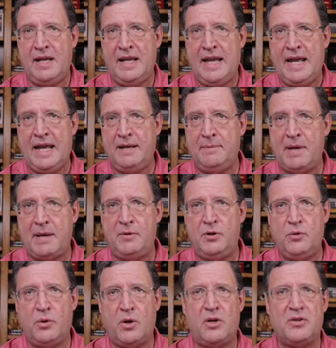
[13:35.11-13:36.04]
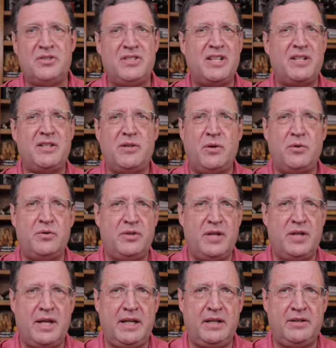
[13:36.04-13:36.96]
And maybe doing all 6 of those
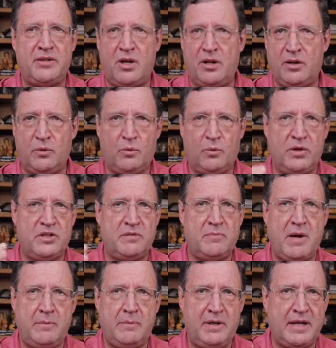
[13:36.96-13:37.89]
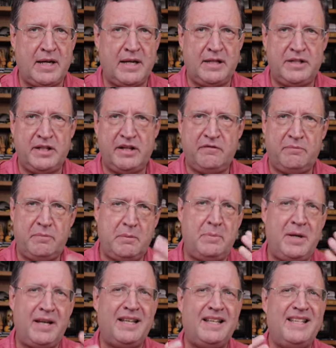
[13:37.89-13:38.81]
things all at once might be kind of tough, but
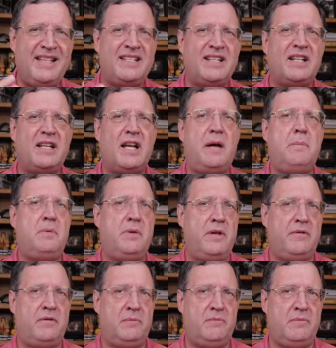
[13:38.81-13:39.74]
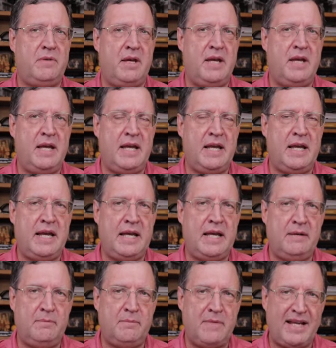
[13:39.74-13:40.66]
pick at least a couple of them
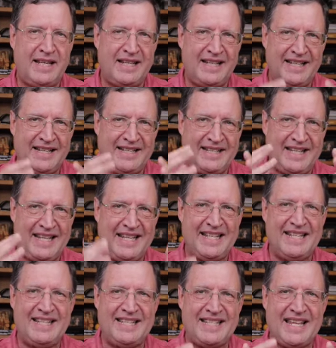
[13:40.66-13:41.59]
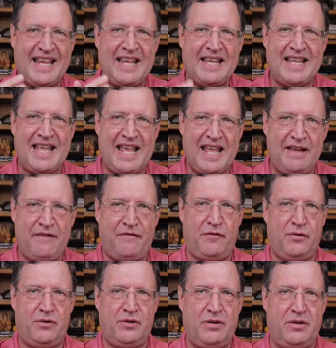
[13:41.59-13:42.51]
and make an intense
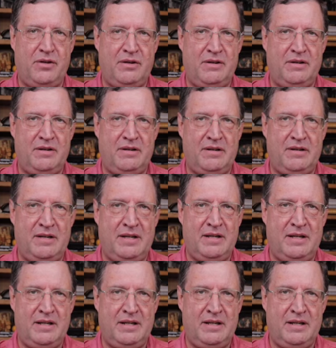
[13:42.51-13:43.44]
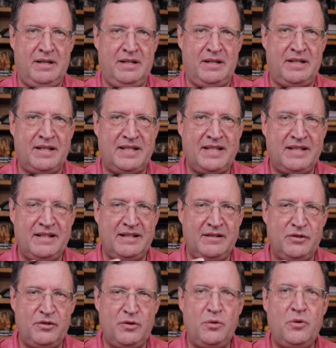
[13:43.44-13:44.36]
effort to
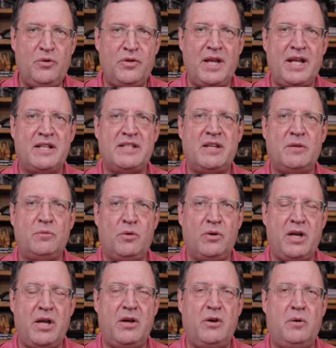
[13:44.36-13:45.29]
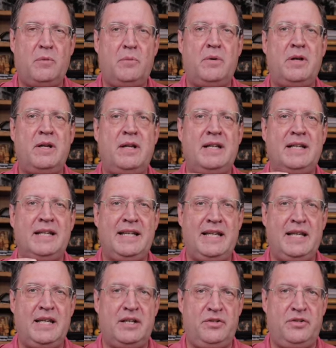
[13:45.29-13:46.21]
do things that will help
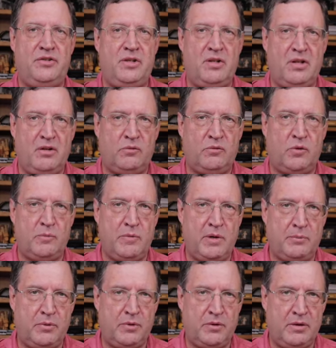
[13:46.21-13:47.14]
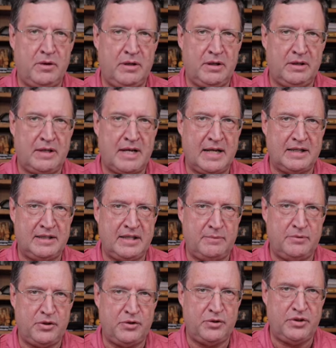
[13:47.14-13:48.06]
kids remember
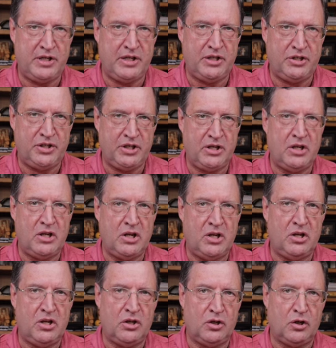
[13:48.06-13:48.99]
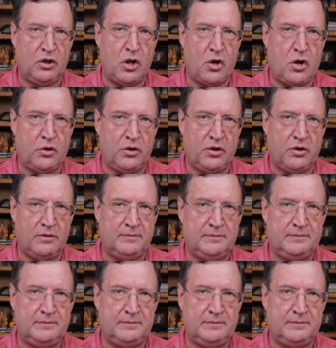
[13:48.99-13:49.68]
concepts you're teaching longer.